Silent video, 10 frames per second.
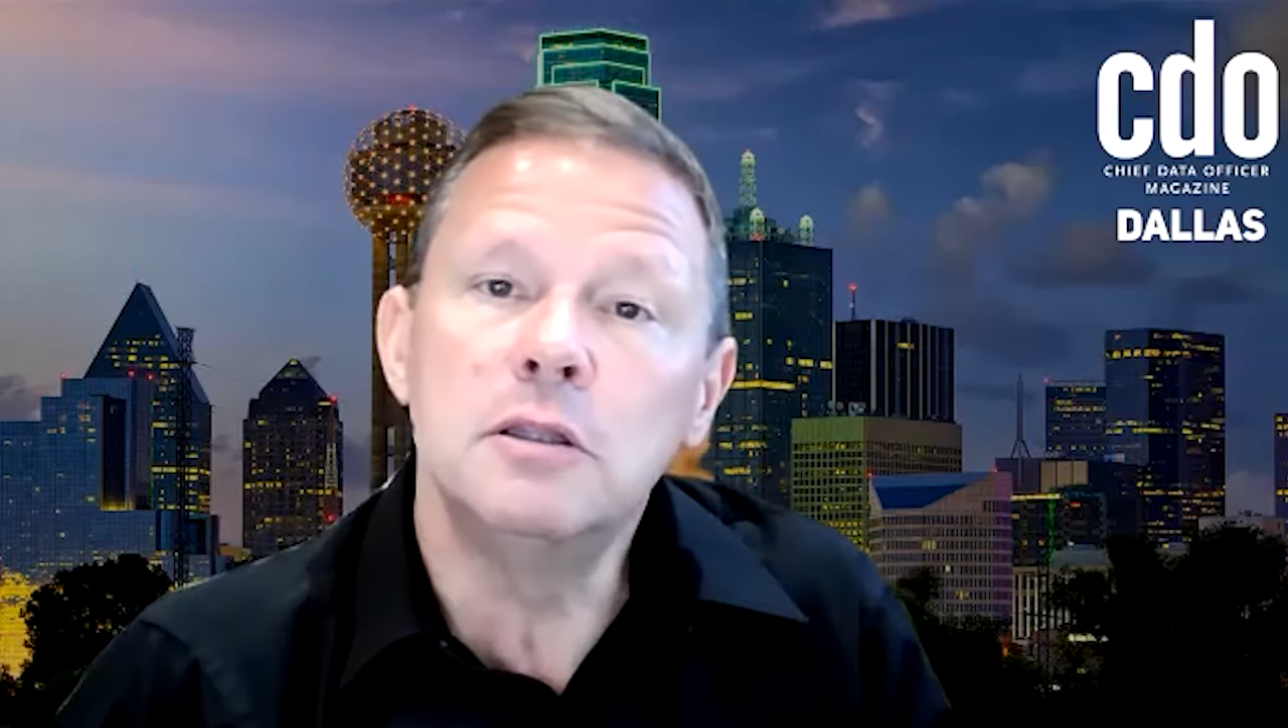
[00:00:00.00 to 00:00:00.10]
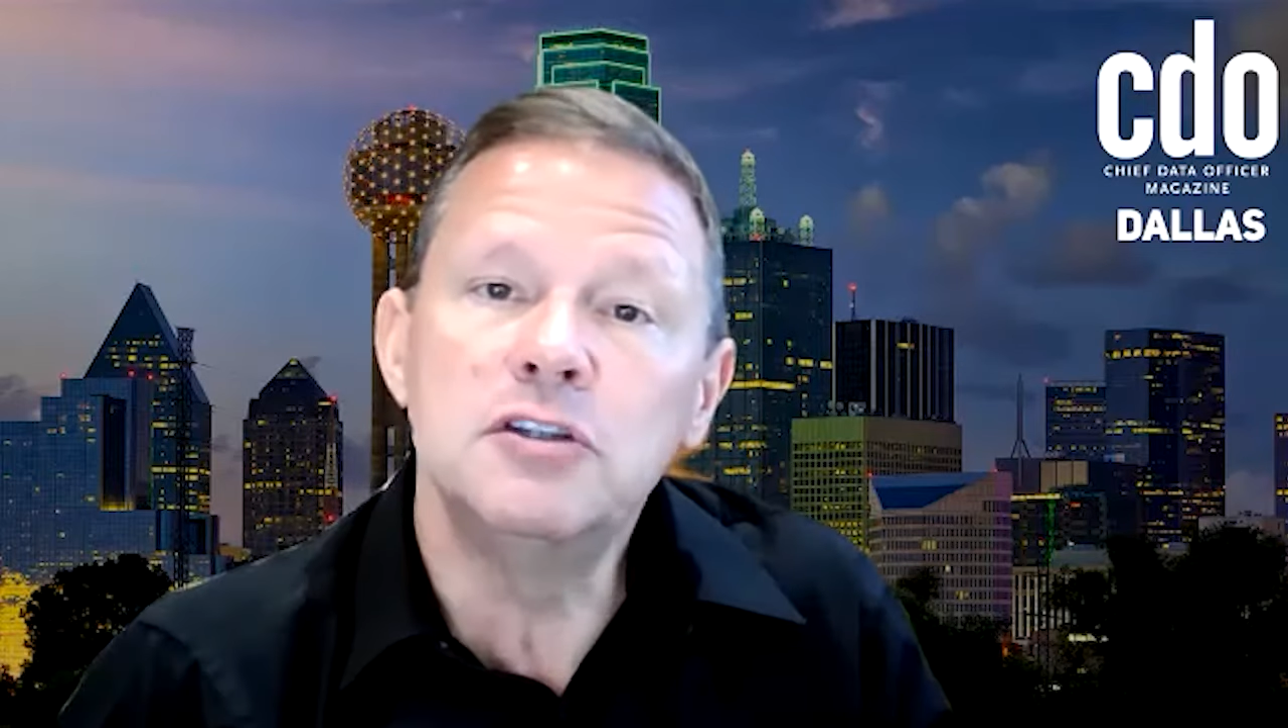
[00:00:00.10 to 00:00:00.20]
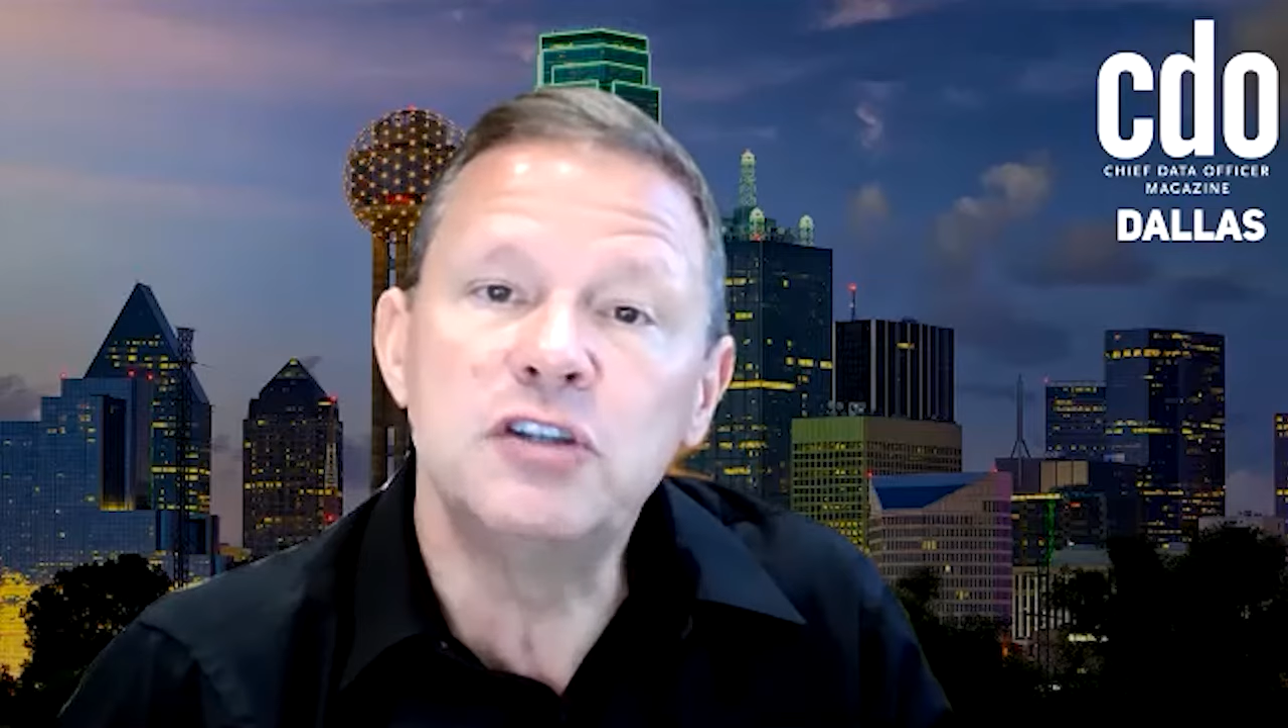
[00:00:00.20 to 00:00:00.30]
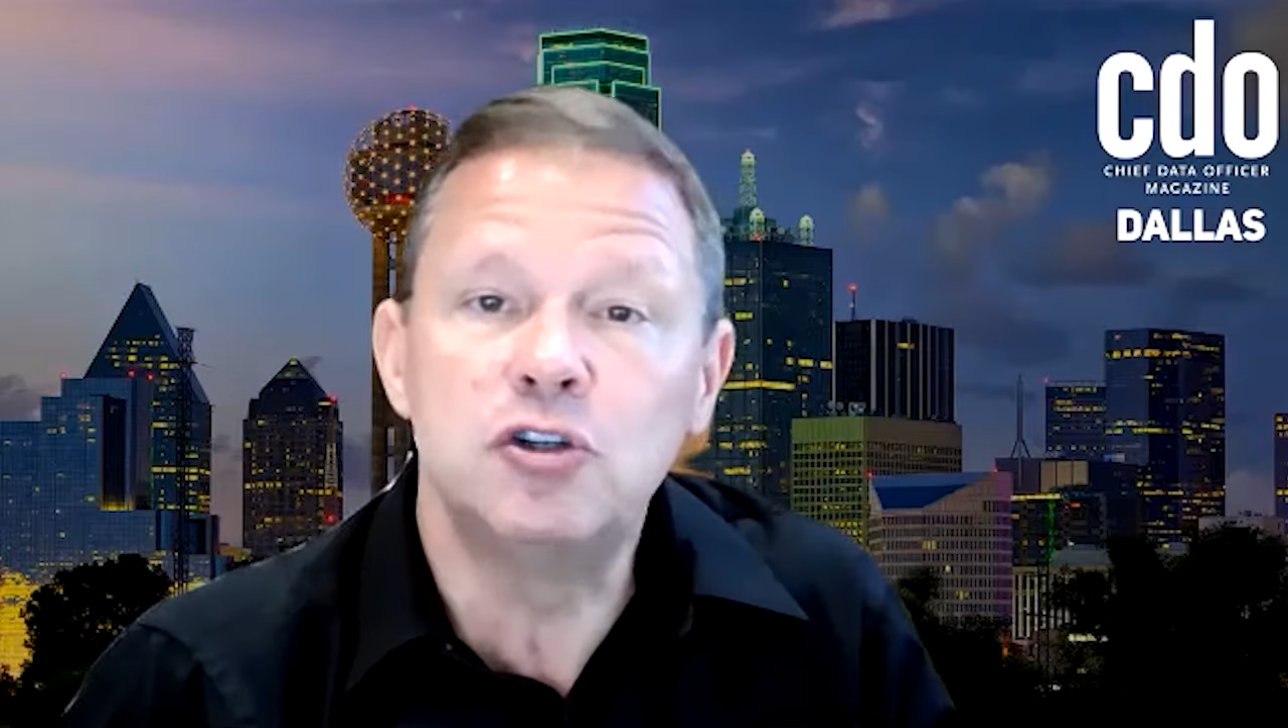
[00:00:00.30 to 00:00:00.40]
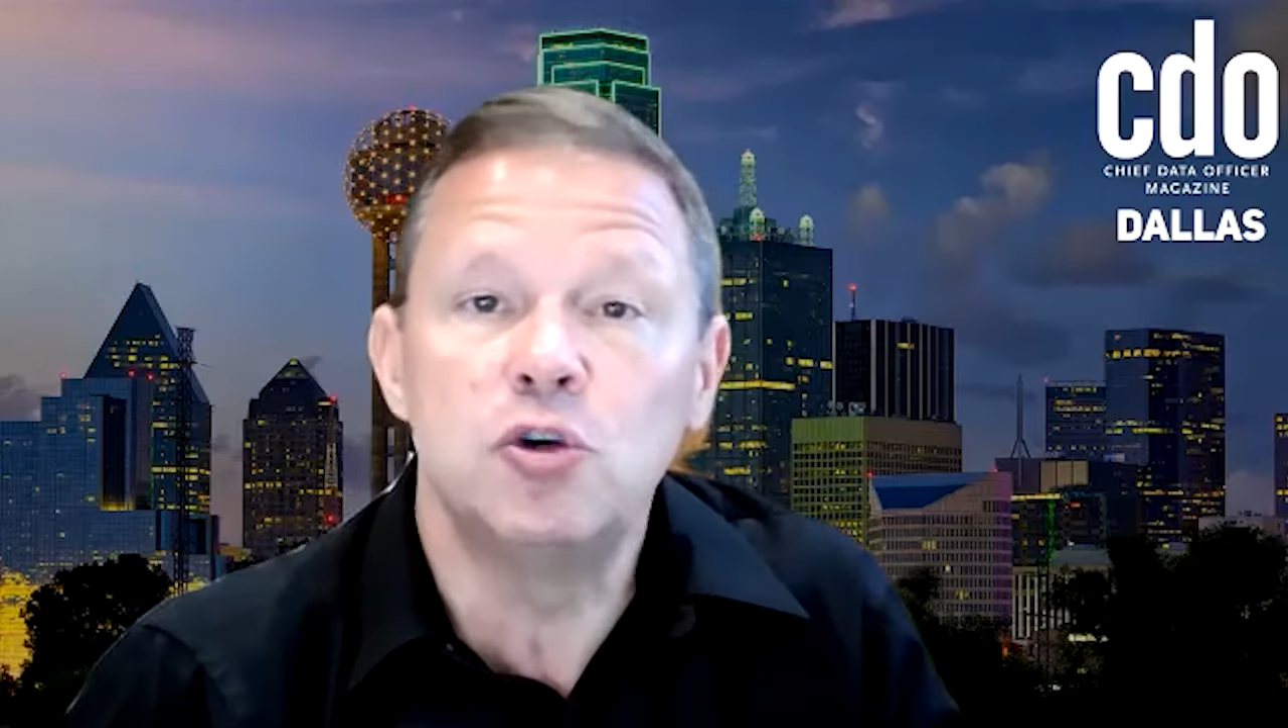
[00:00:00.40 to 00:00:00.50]
the
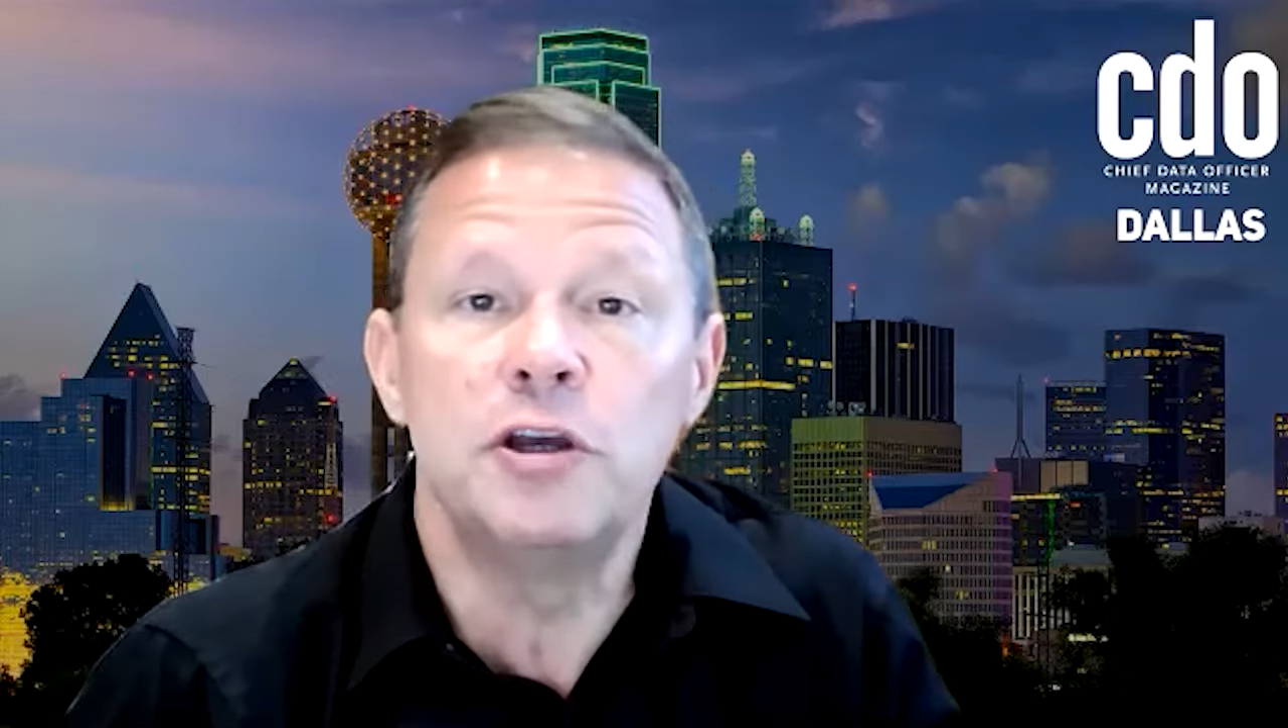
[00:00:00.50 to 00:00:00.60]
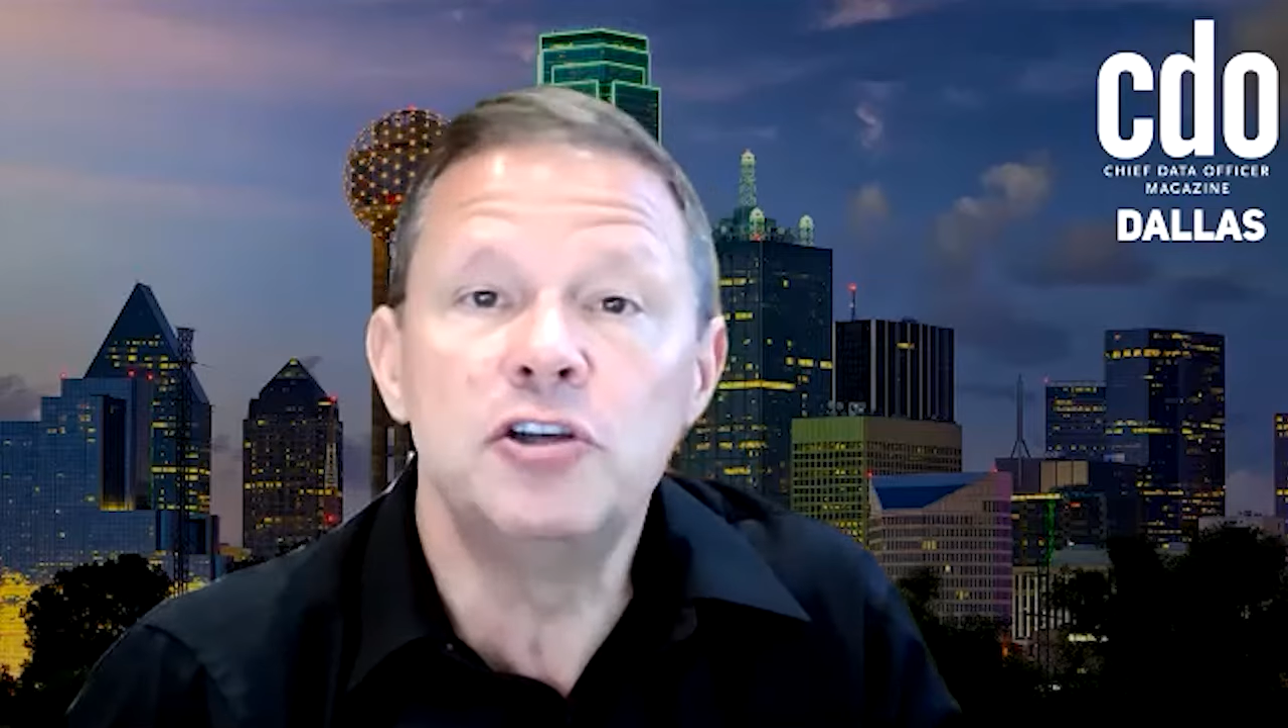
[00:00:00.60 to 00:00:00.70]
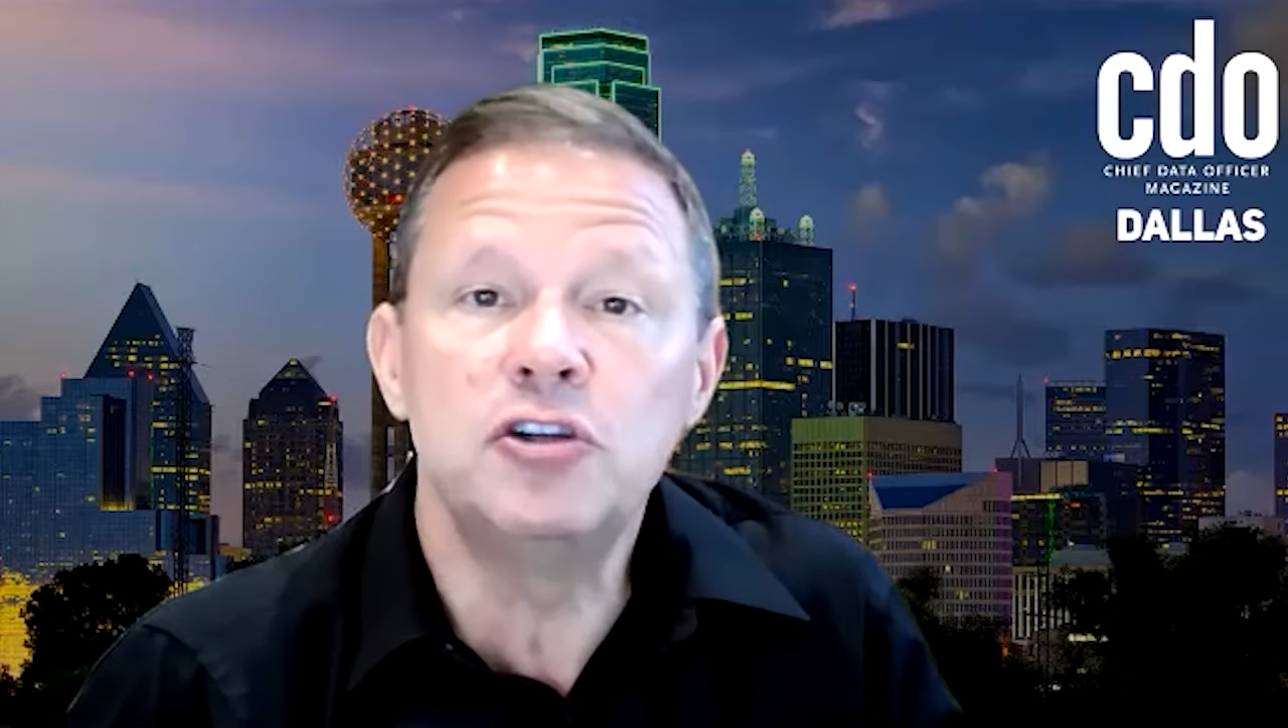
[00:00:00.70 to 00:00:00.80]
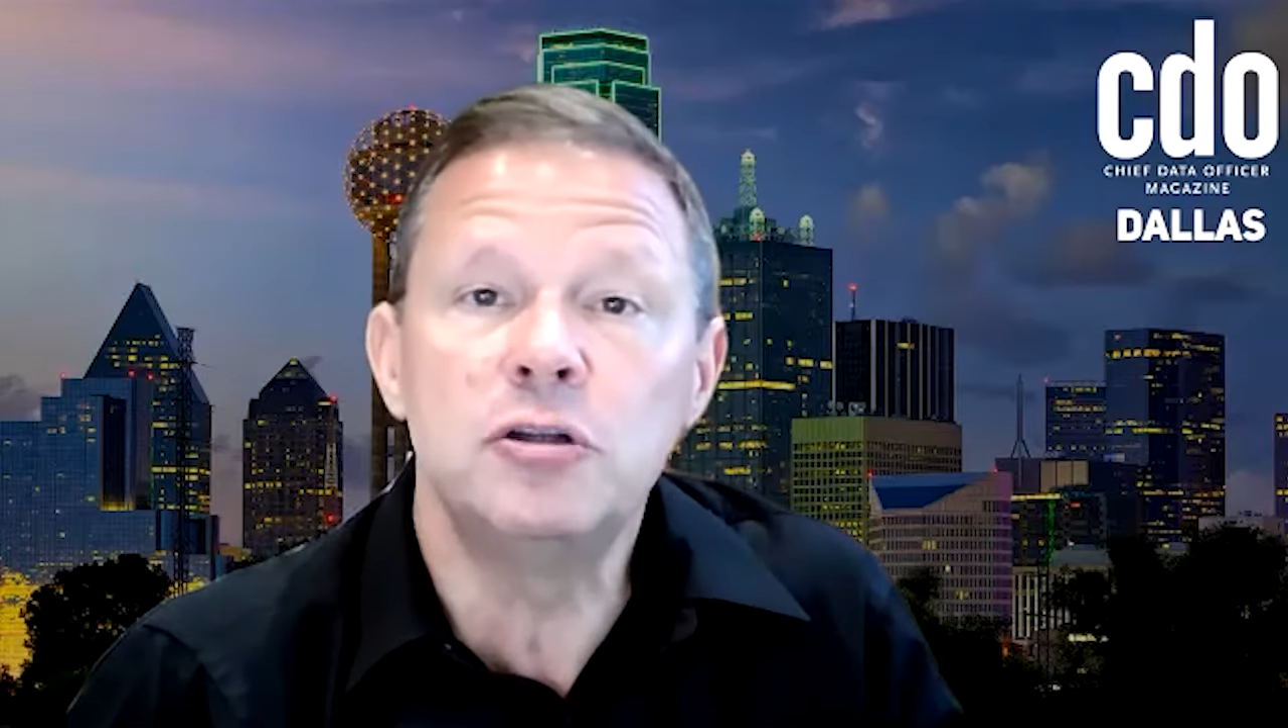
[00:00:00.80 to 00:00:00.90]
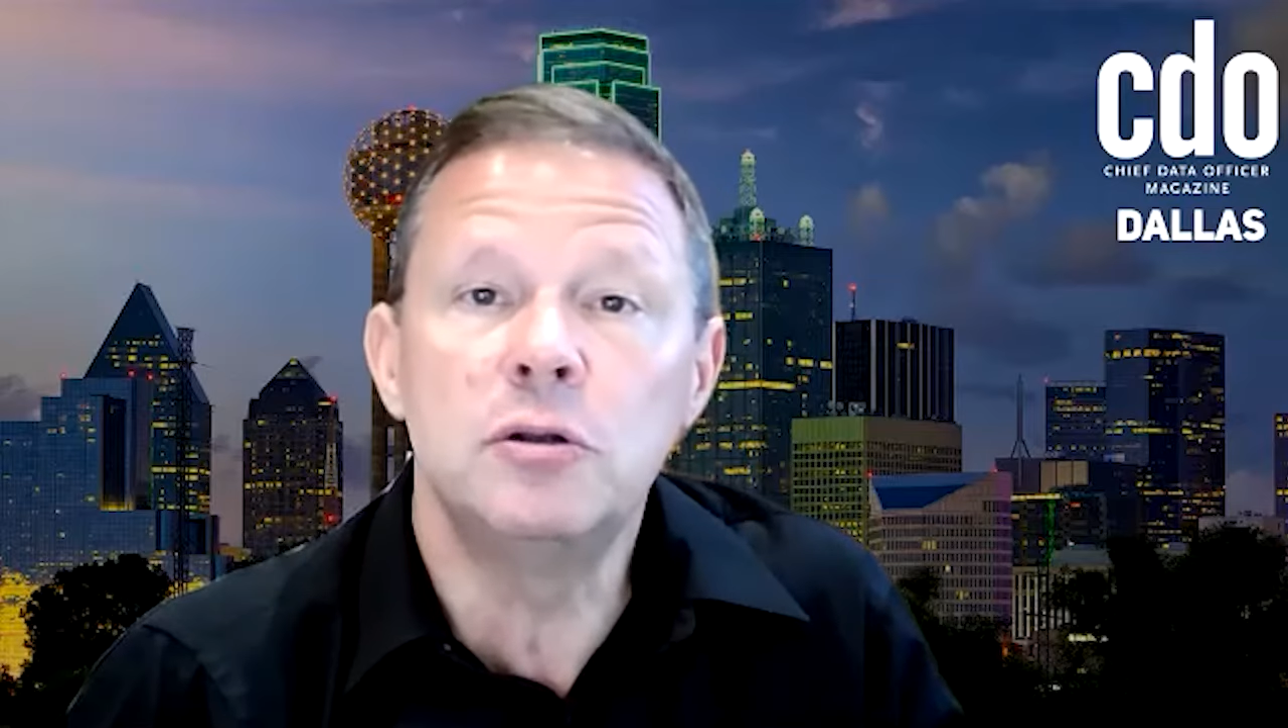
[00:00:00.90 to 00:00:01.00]

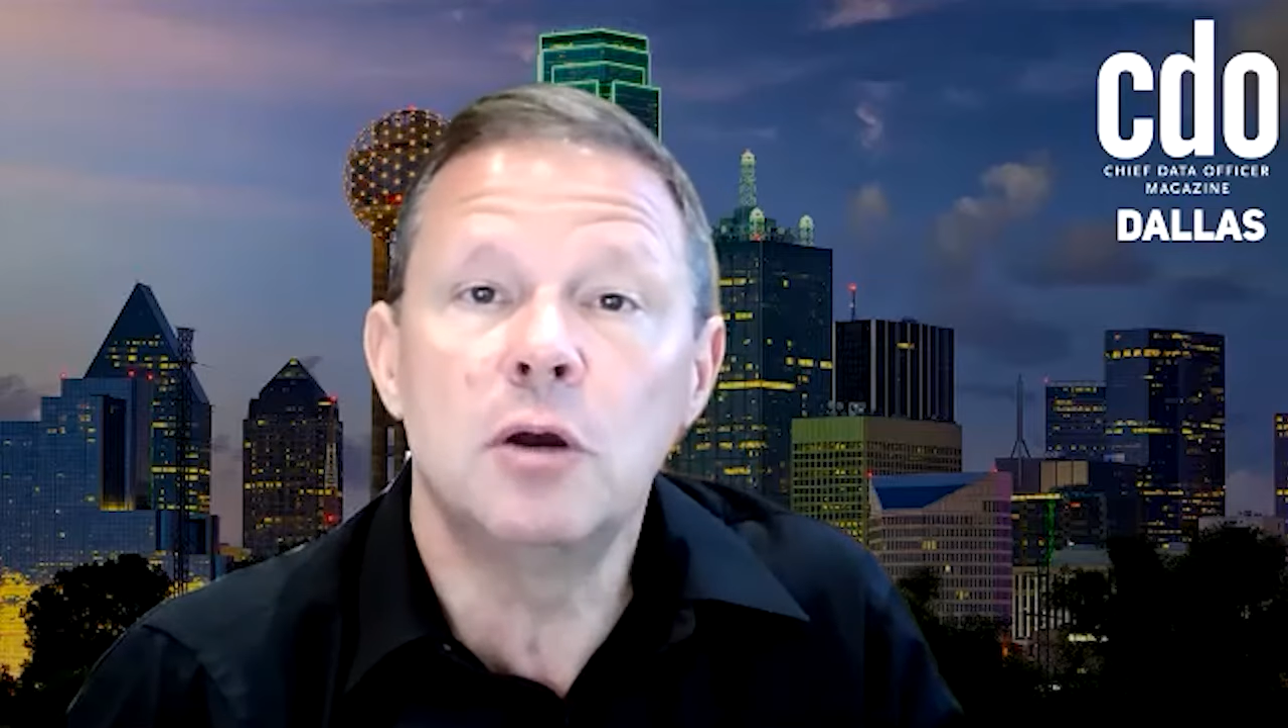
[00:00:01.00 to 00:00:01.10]
situation